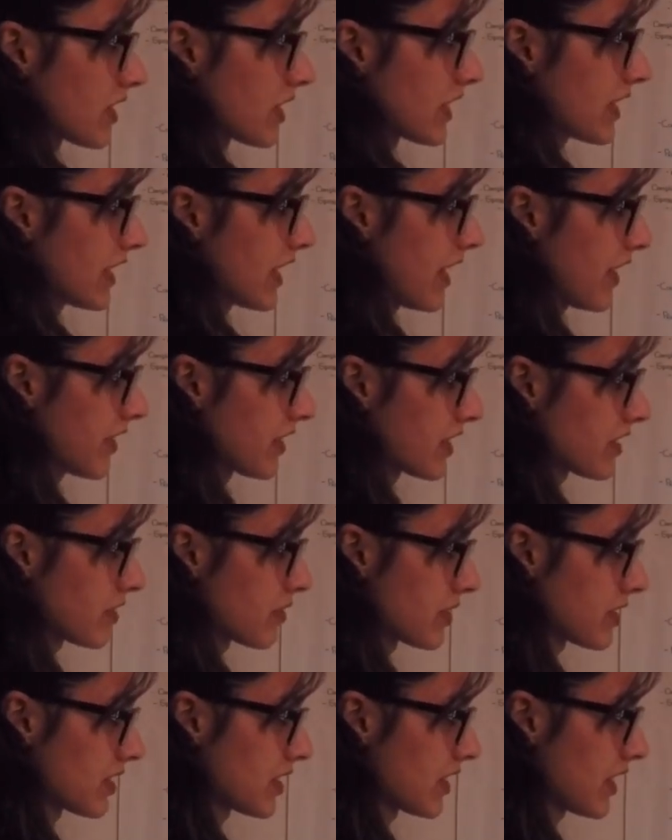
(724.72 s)
the
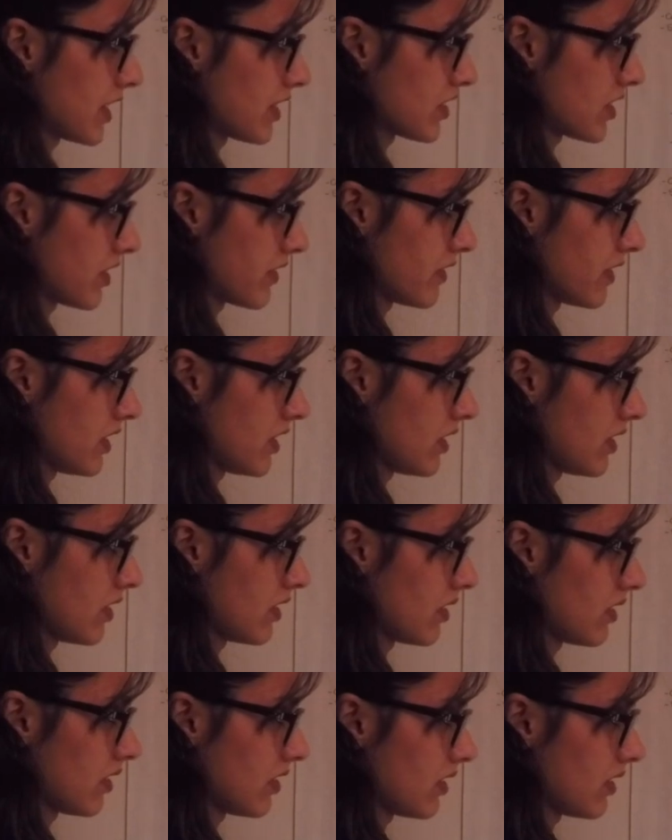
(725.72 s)
characteristic HIV